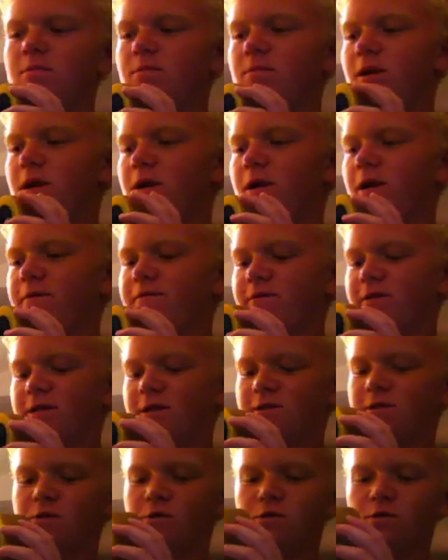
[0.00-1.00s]
Bear
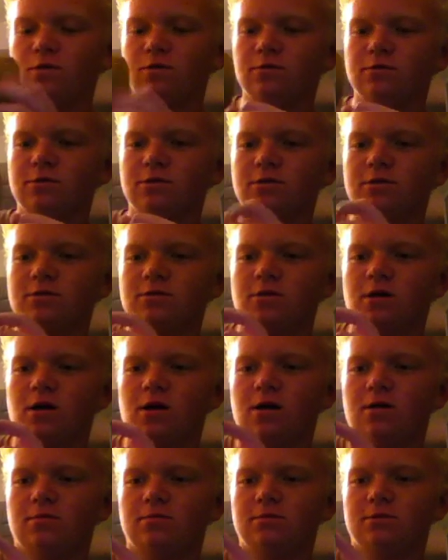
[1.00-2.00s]

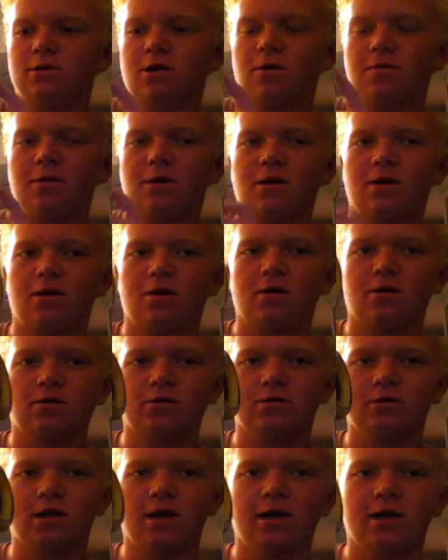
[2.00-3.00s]
852s, Zombie
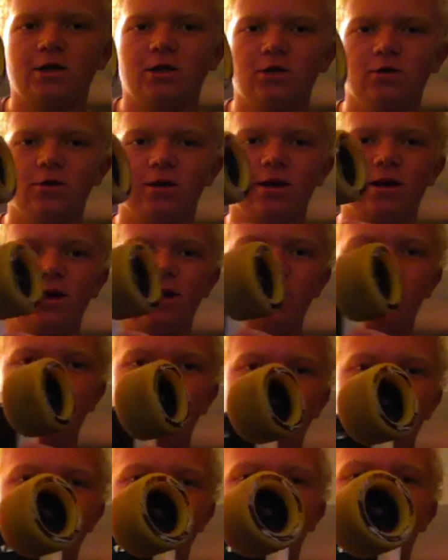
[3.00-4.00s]
Hog 82A,
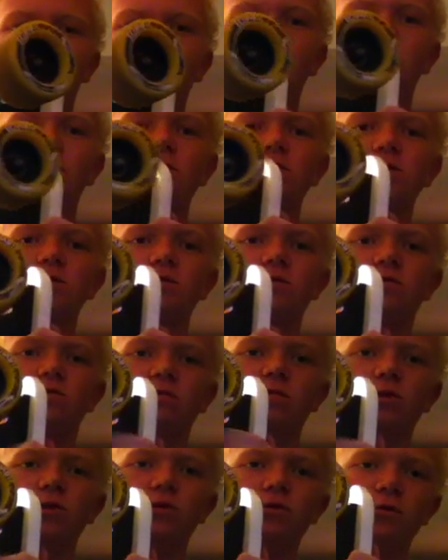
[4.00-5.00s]
and just the
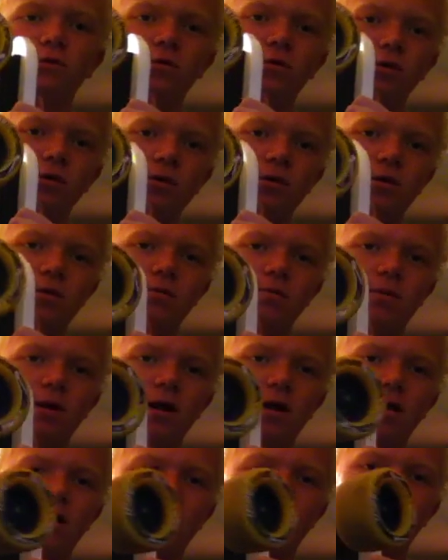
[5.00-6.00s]
blue
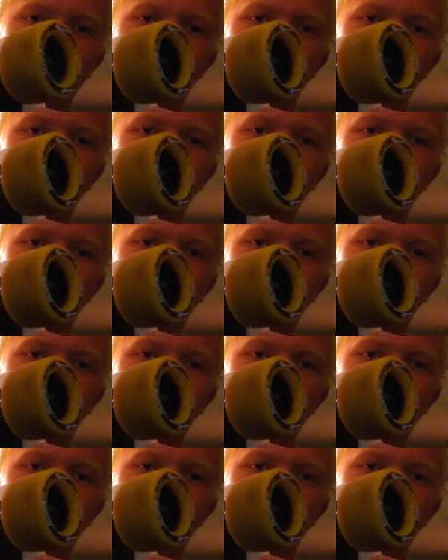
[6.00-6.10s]
Bear